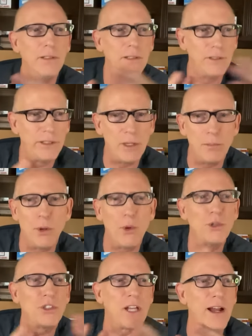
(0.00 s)
that
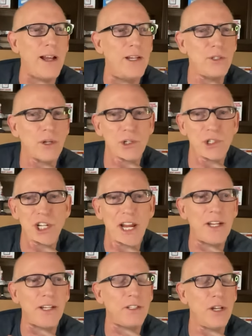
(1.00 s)
both sides are
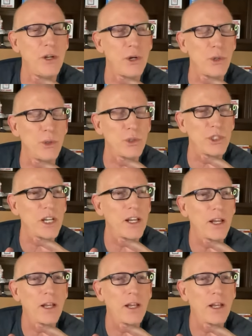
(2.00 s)
shading the news